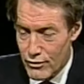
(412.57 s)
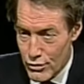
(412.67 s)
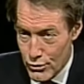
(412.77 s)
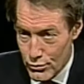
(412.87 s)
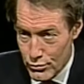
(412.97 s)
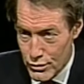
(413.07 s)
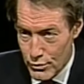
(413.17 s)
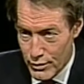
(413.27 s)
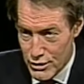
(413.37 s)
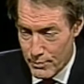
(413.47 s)
for you
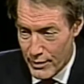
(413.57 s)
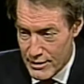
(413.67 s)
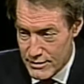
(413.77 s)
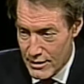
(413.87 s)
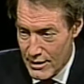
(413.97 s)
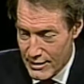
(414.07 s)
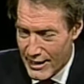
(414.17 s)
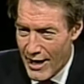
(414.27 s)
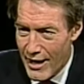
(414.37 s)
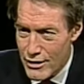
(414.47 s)
to express
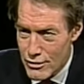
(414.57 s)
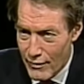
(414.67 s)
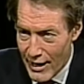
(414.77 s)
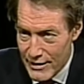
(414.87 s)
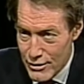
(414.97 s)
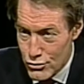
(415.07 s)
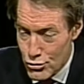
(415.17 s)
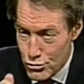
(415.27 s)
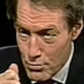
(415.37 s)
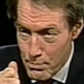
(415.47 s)
the kinds of ideas
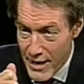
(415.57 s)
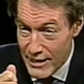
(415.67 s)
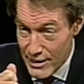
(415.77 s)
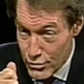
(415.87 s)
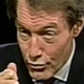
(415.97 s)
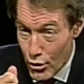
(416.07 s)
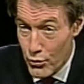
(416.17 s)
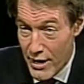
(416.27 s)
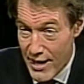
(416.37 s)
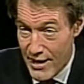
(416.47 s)
to debate in your
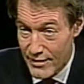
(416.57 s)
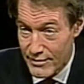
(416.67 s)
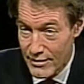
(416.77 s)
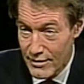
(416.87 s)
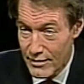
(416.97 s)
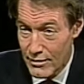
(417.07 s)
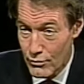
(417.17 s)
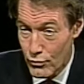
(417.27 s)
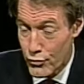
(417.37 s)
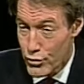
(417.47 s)
own head
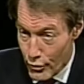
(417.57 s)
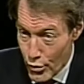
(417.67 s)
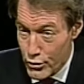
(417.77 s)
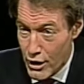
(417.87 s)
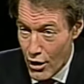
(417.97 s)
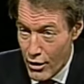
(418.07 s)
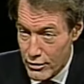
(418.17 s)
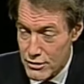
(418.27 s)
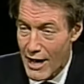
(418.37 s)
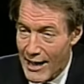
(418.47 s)
through your yes. own
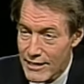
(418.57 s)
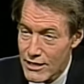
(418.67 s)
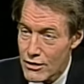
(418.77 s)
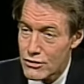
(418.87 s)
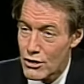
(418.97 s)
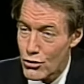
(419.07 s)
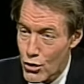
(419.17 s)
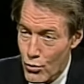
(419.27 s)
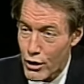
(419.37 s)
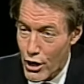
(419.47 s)
characters ideas that
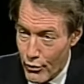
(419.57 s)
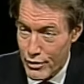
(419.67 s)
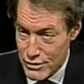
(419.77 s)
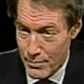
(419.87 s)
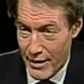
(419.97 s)
you were curious